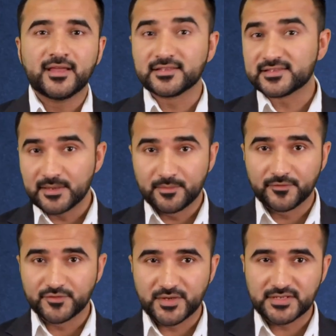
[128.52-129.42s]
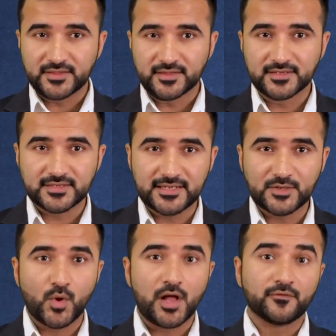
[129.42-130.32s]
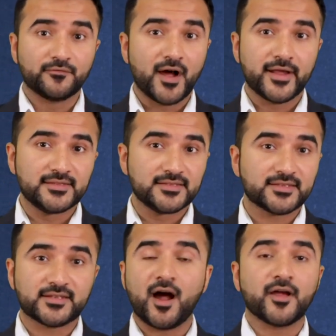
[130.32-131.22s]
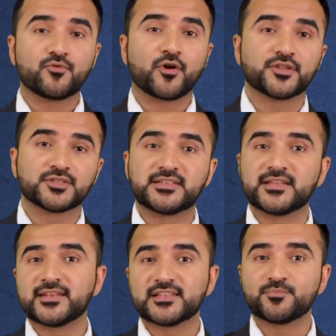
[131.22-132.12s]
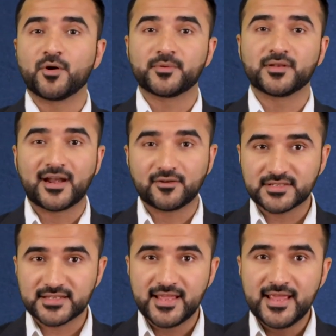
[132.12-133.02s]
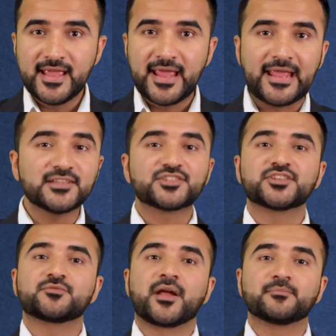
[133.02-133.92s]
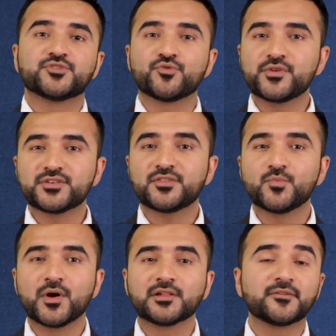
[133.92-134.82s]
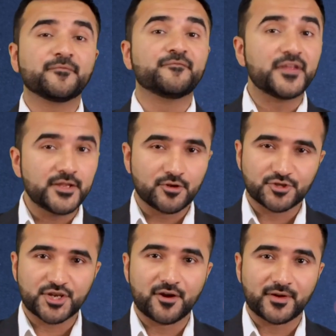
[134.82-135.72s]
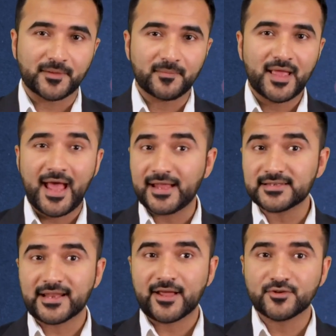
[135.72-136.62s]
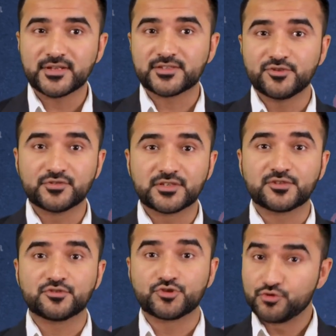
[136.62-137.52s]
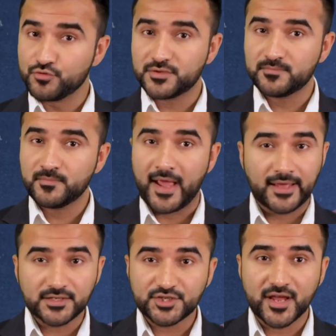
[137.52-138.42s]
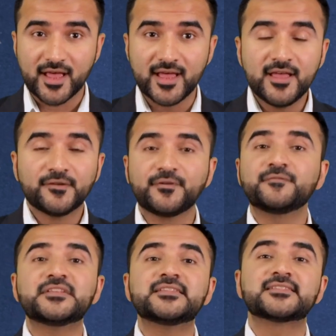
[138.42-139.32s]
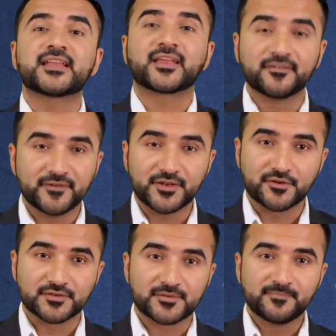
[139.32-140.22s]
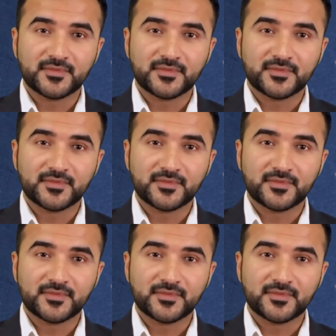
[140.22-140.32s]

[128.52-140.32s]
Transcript: In the summer of 2013, while Vine skyrocketed in its popularity, Instagram joined the world of video sharing and allowed its users to shoot and share 15-second videos.